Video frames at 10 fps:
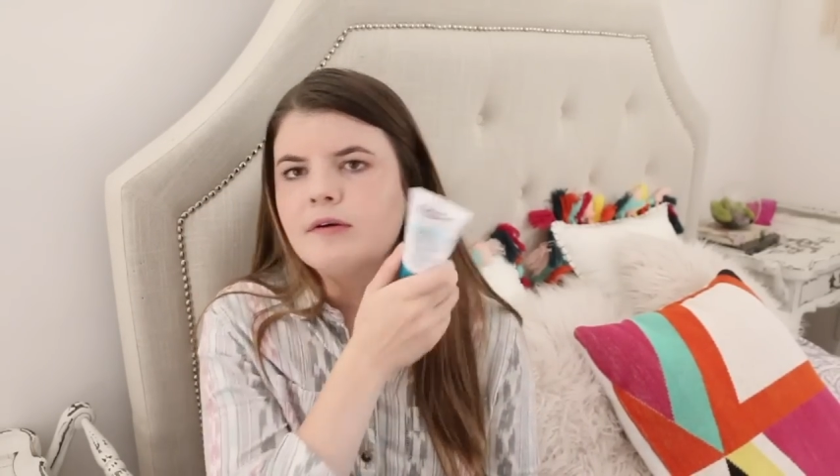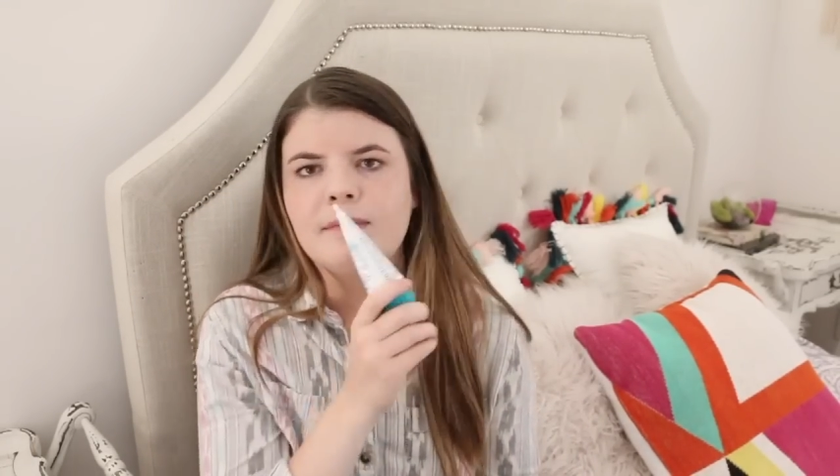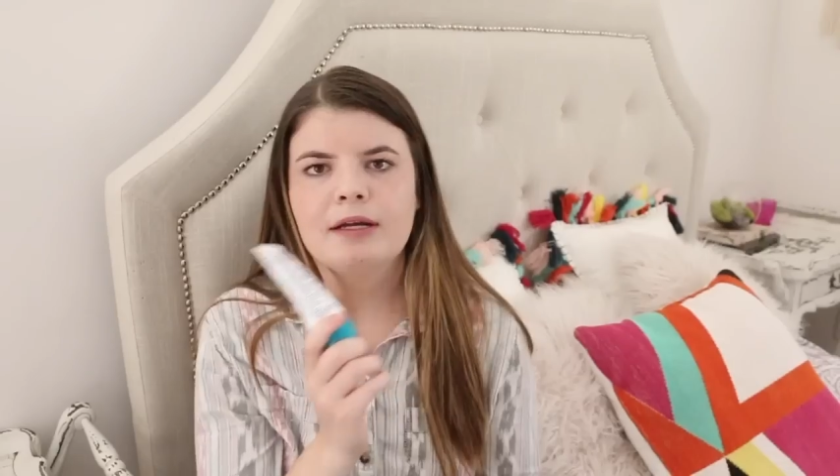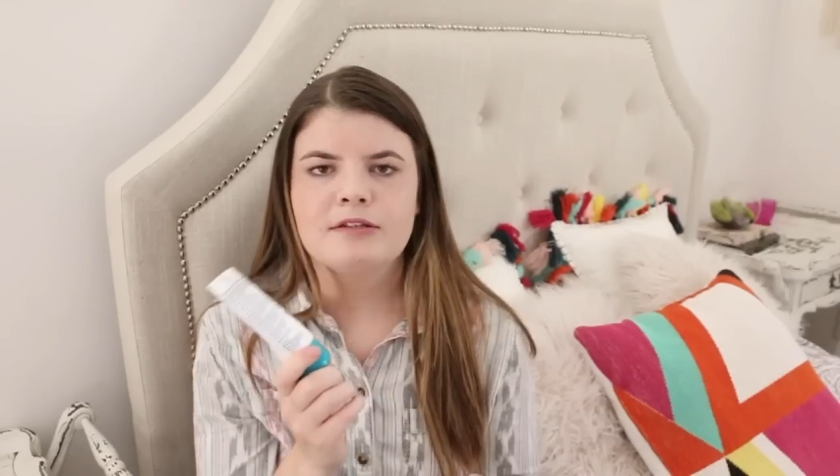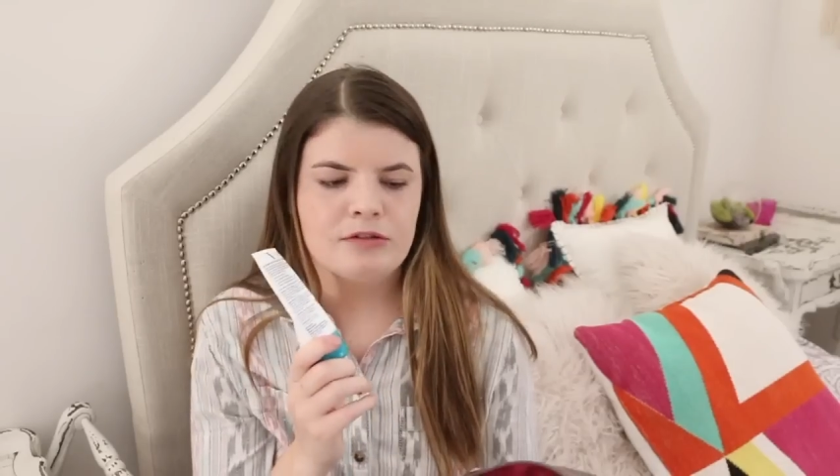
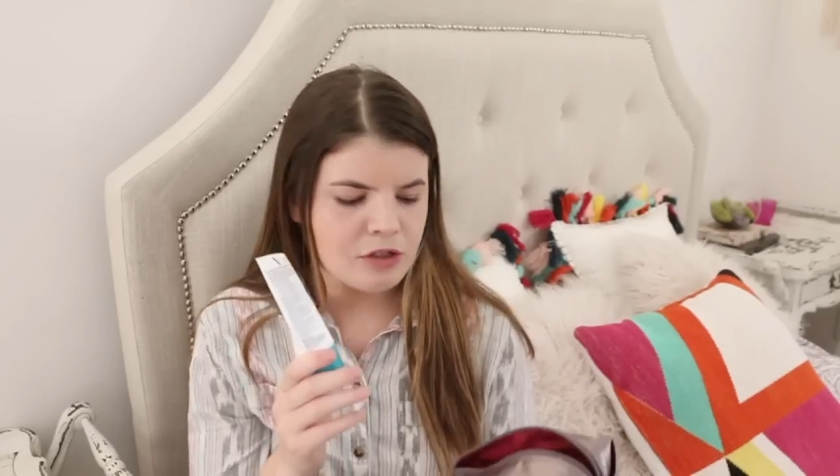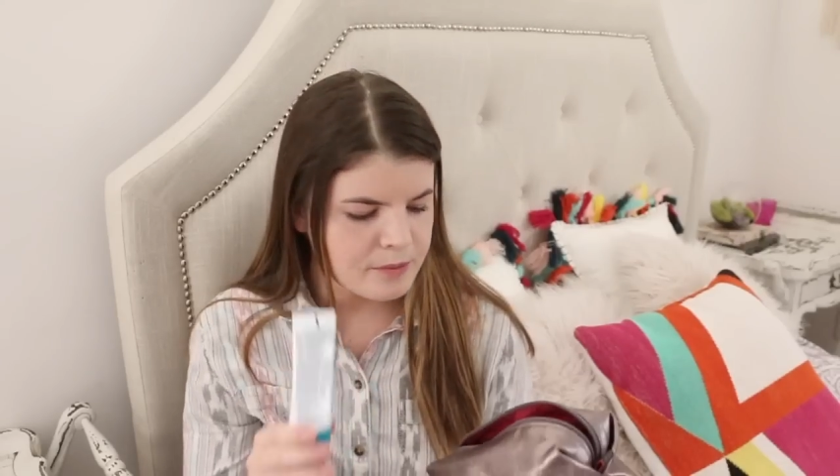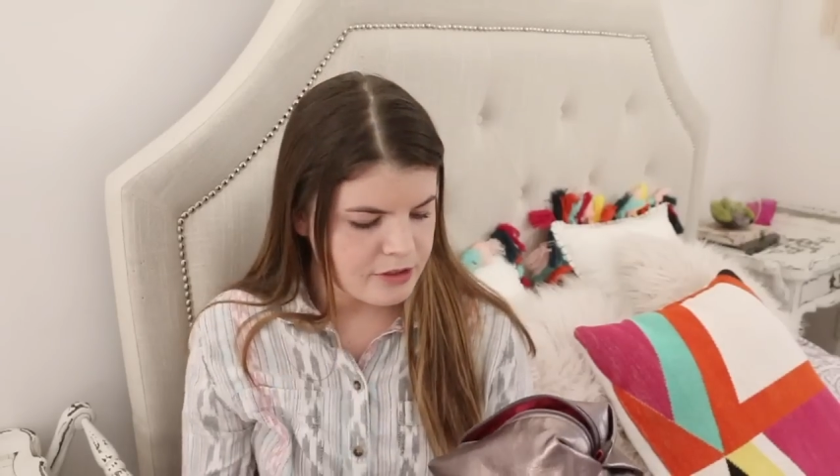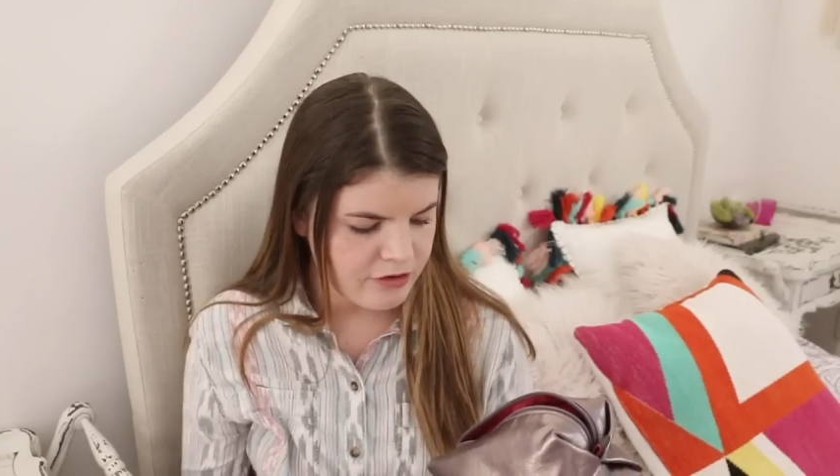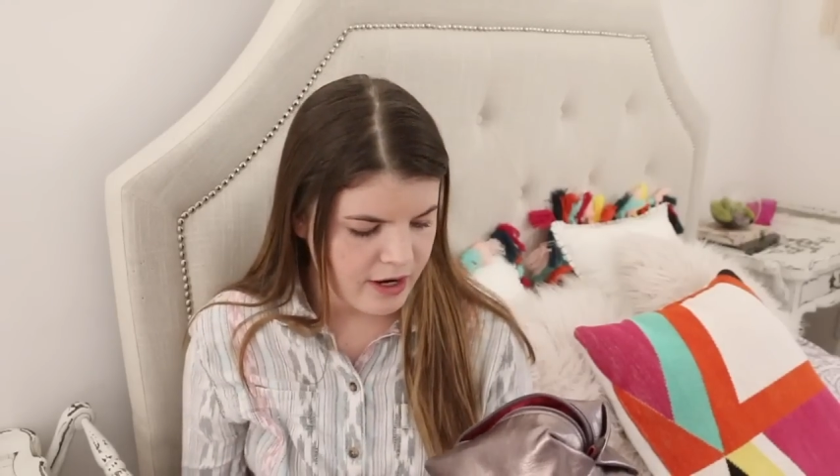always
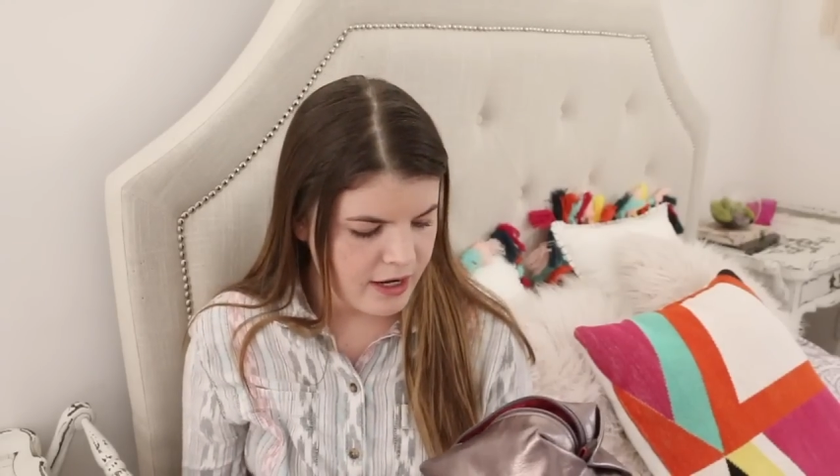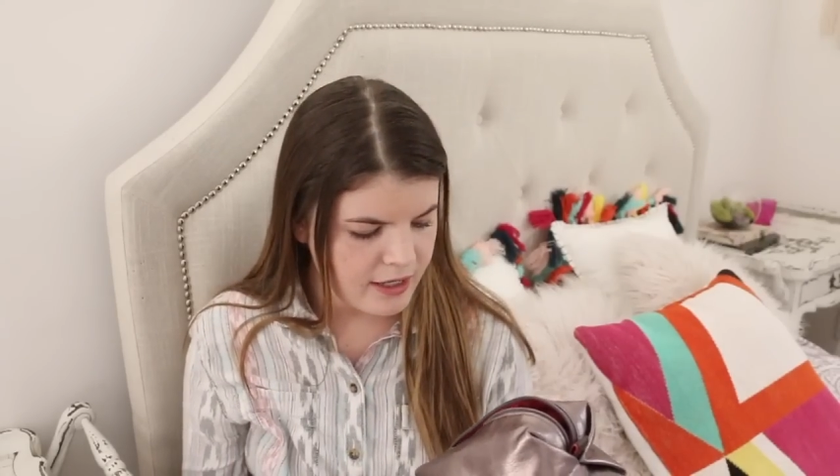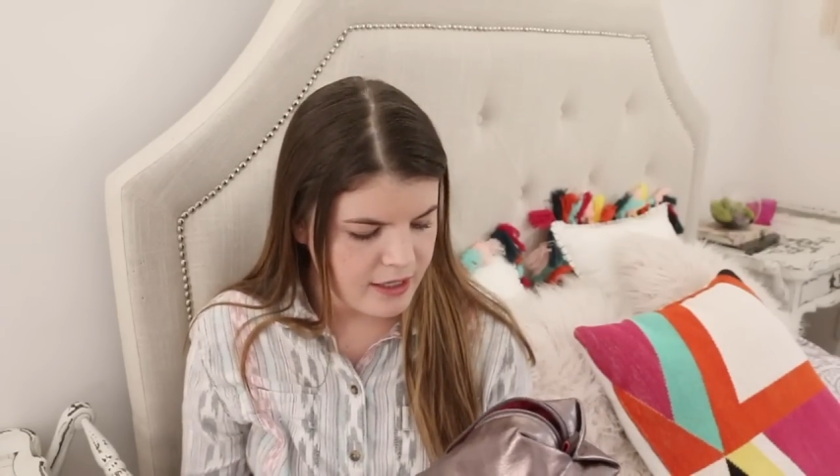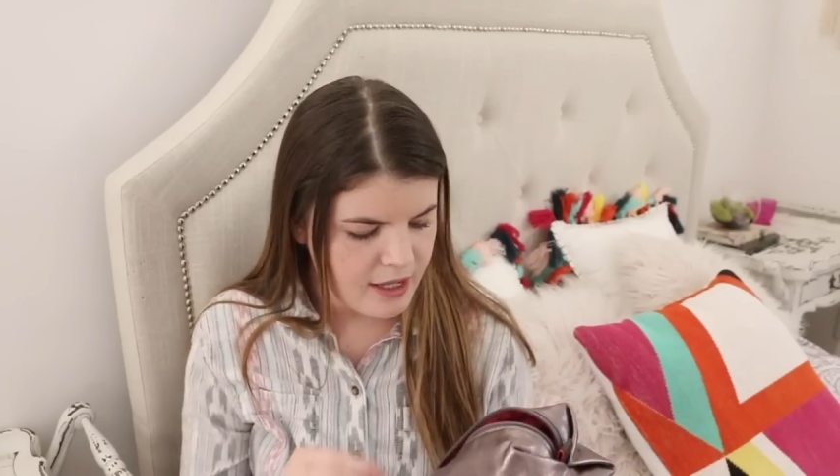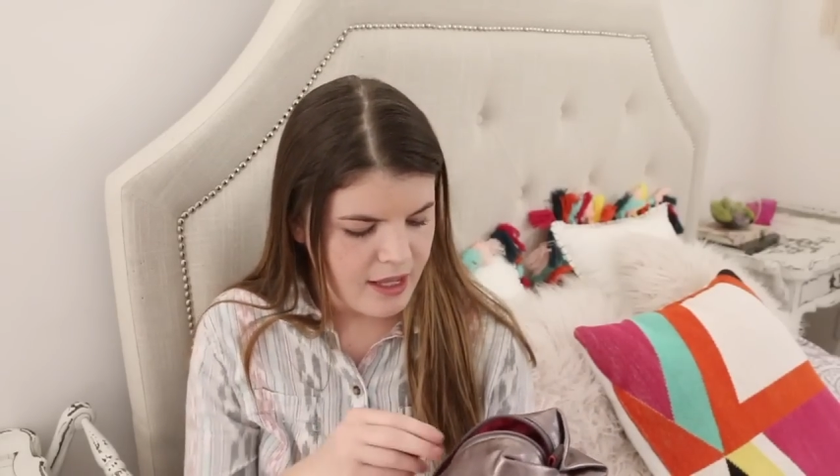super
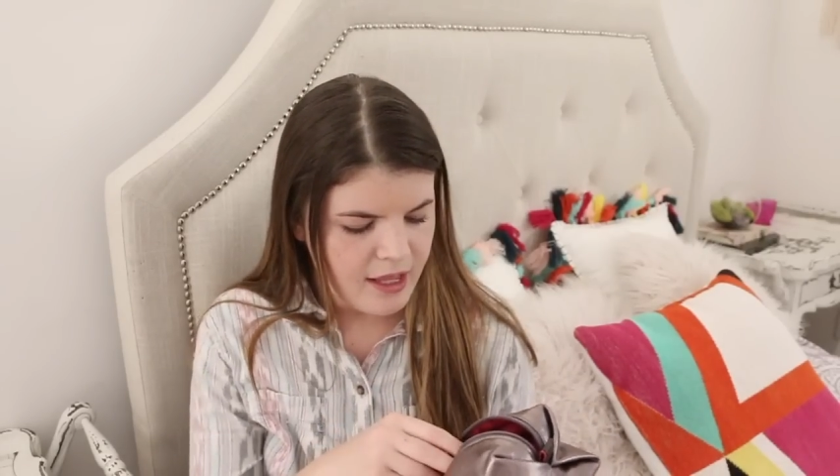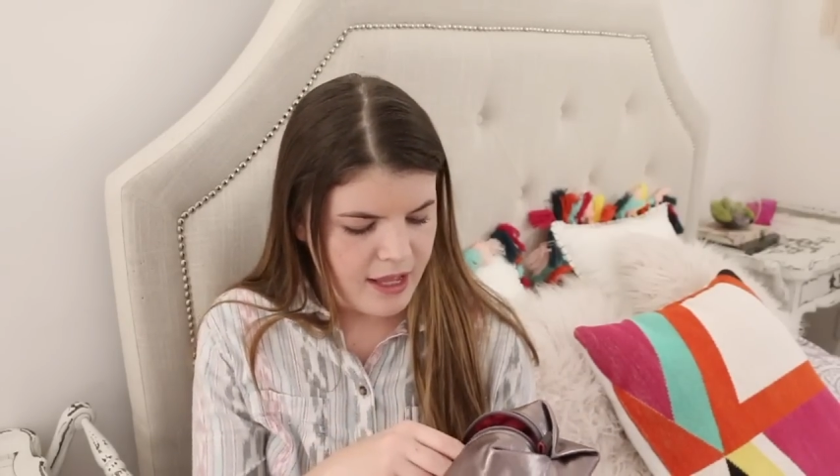dry.